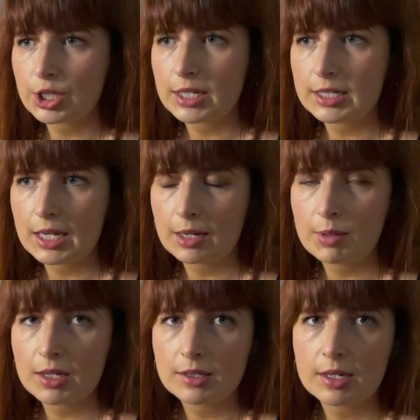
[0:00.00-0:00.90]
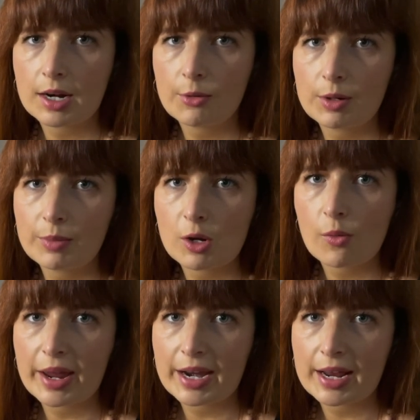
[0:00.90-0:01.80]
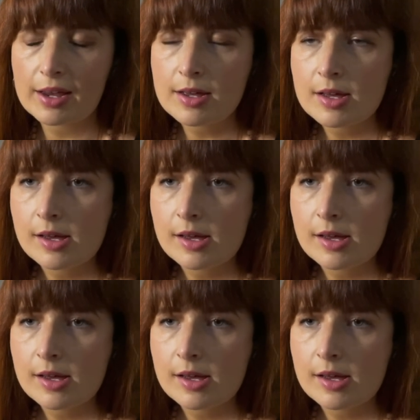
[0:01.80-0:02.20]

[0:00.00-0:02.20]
I did because then I wouldn't be waiting.